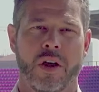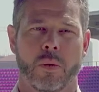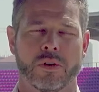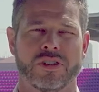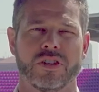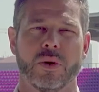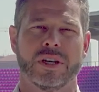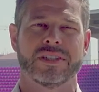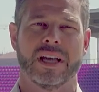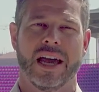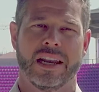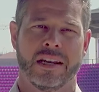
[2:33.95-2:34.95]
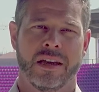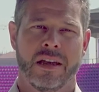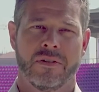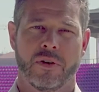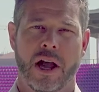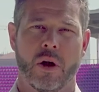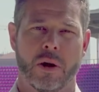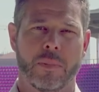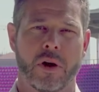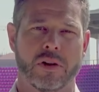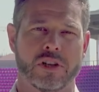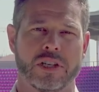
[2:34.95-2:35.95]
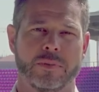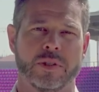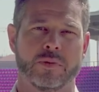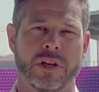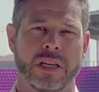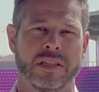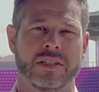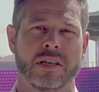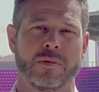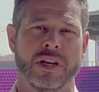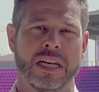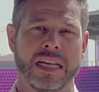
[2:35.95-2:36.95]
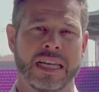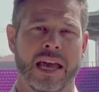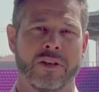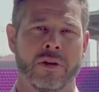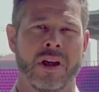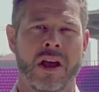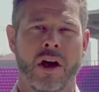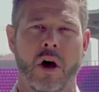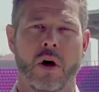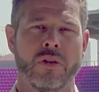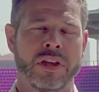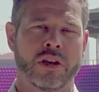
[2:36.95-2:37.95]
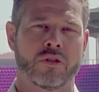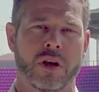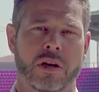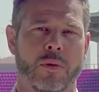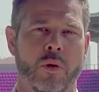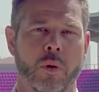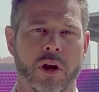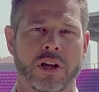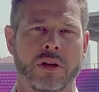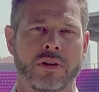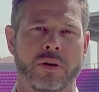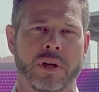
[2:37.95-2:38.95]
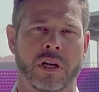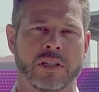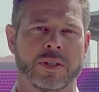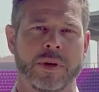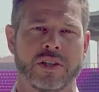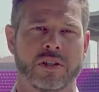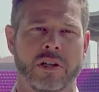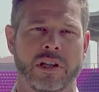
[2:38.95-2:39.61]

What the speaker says: We're so excited for how our partnership is bringing this community together, all the incredible work you're doing on Special